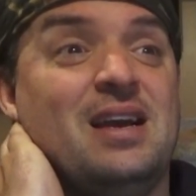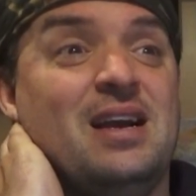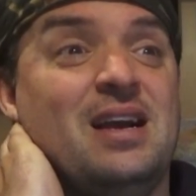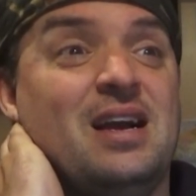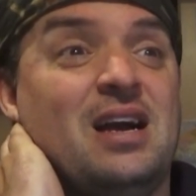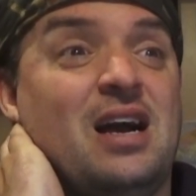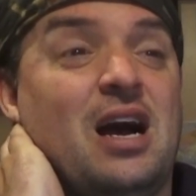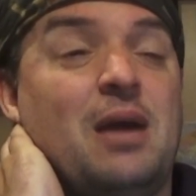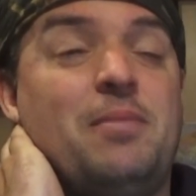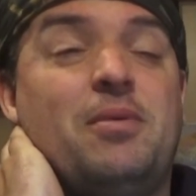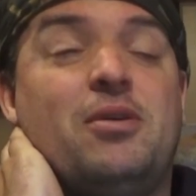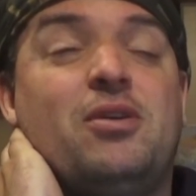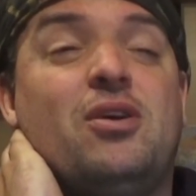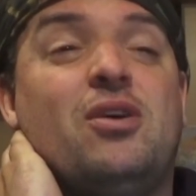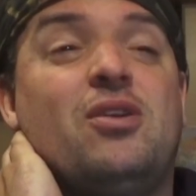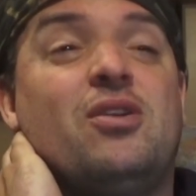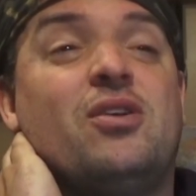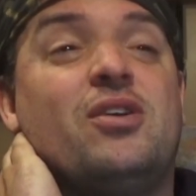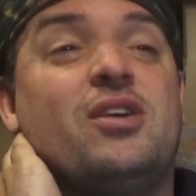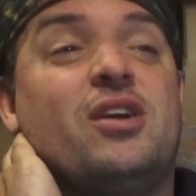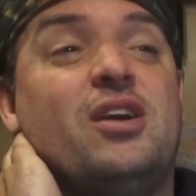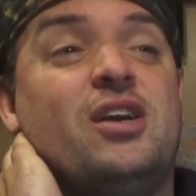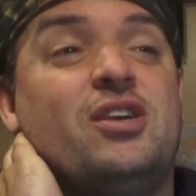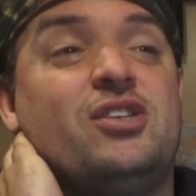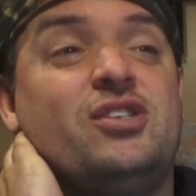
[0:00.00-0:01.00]
I'm not gonna
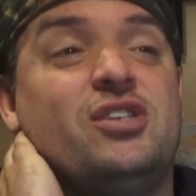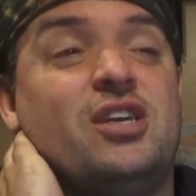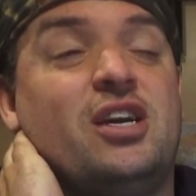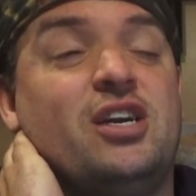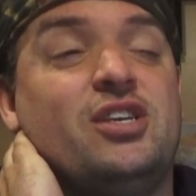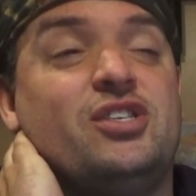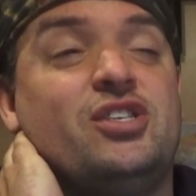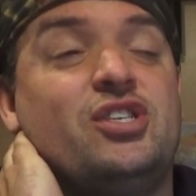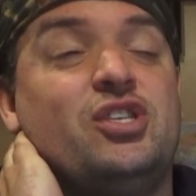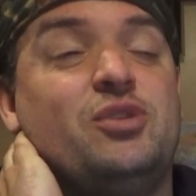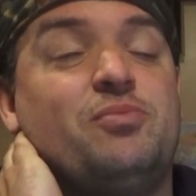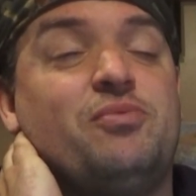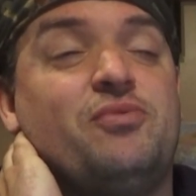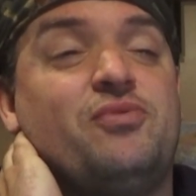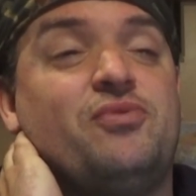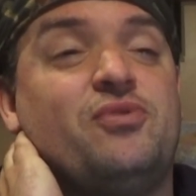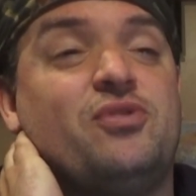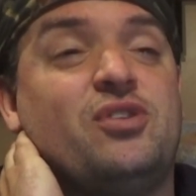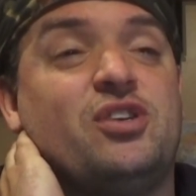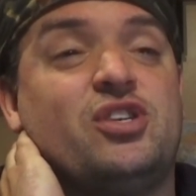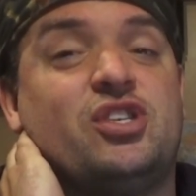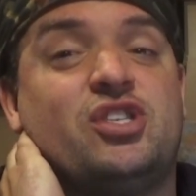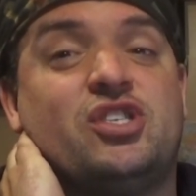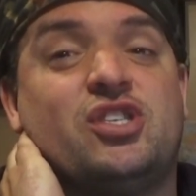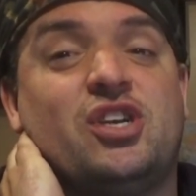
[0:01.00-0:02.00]
lie, I actually do prefer
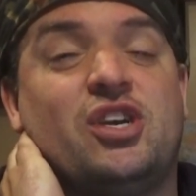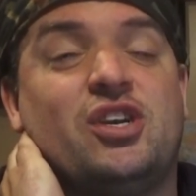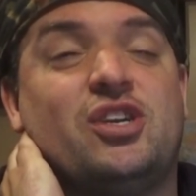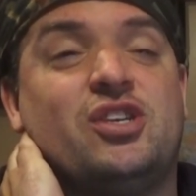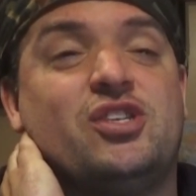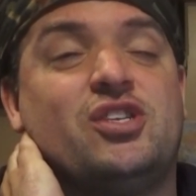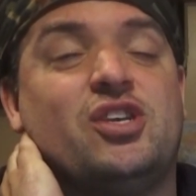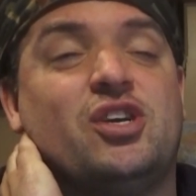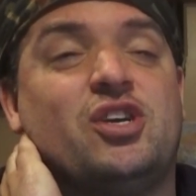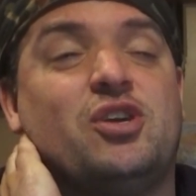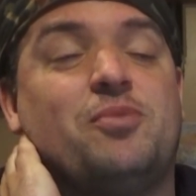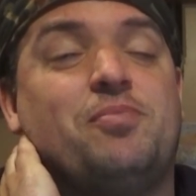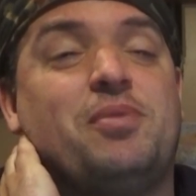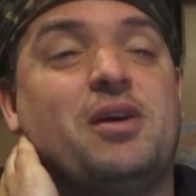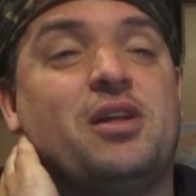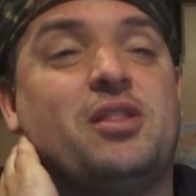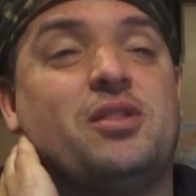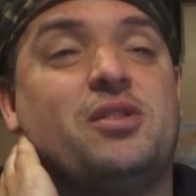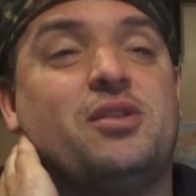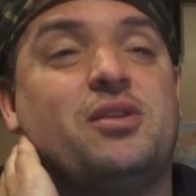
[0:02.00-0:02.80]
like Psychopath